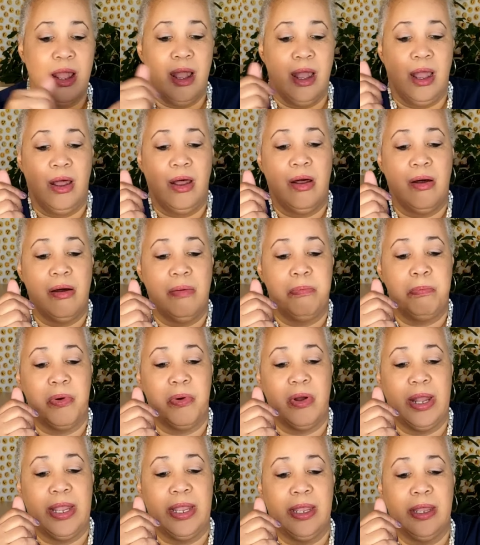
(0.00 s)
Oh
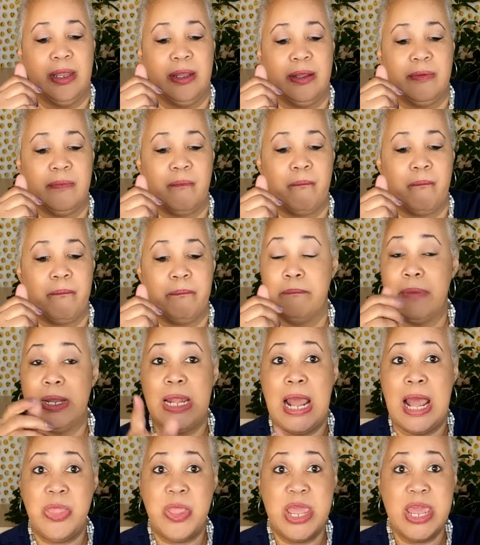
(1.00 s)
boy. But
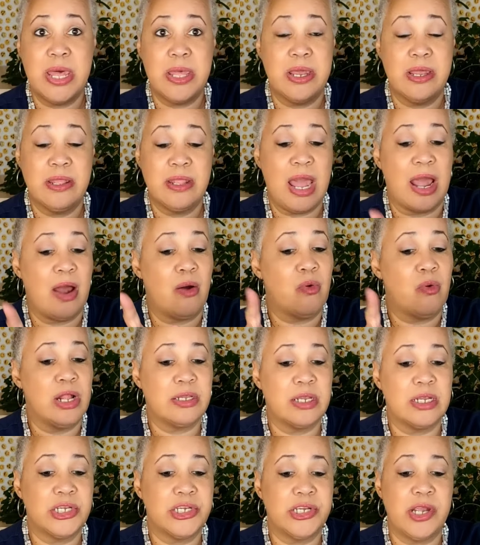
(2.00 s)
I did it. I wanted to
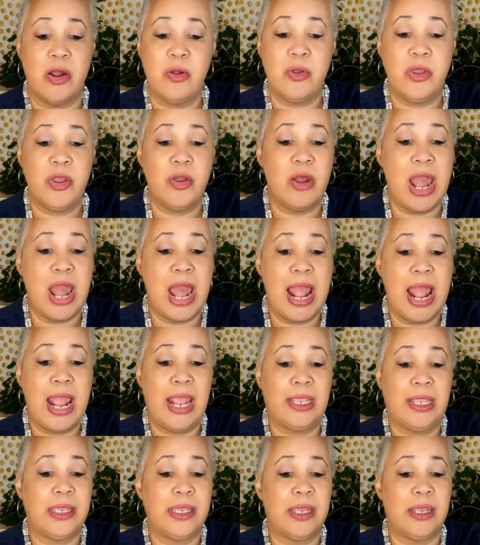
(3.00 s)
show you guys
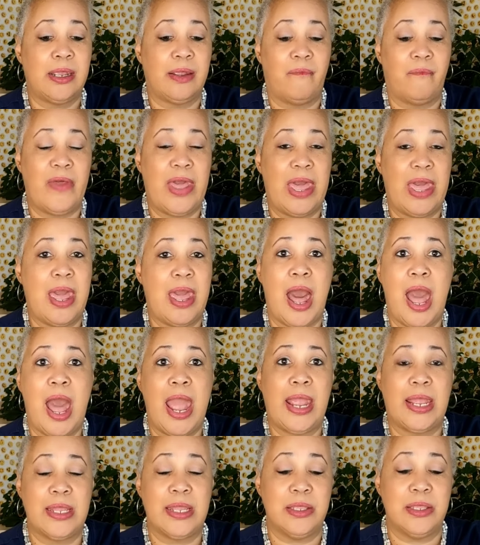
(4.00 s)
that I
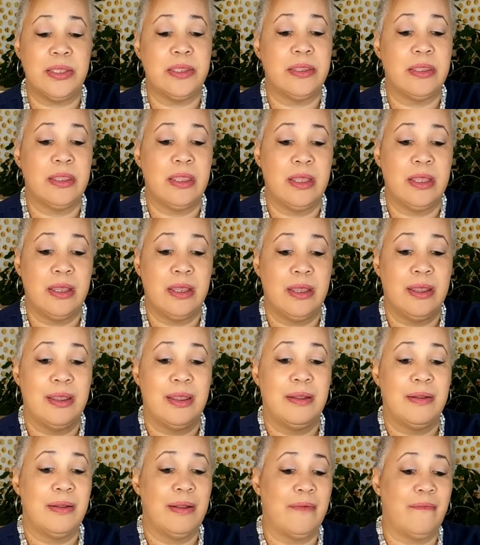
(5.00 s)
can
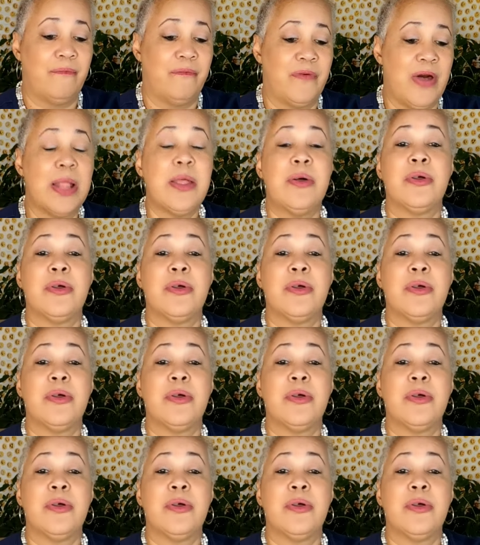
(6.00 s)
follow